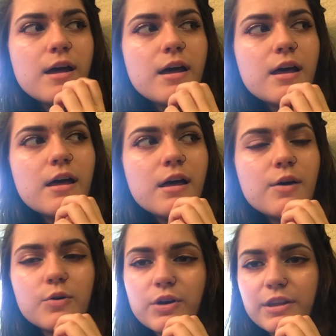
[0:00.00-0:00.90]
right
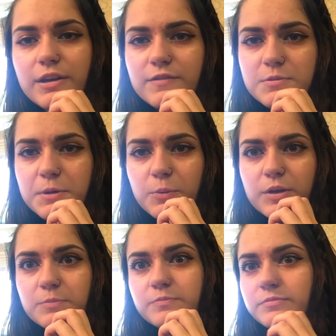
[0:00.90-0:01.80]
now. Uh, okay, the oven's being
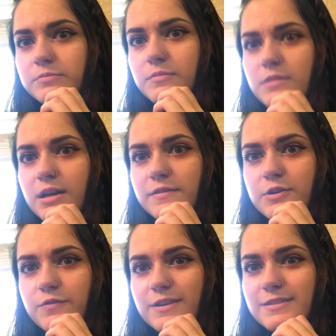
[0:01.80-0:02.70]
weird. I have
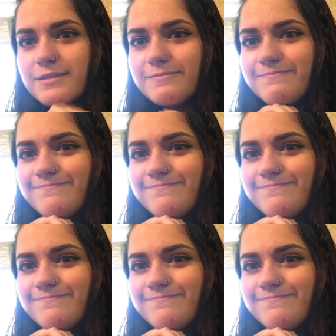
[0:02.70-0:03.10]
to go fix it.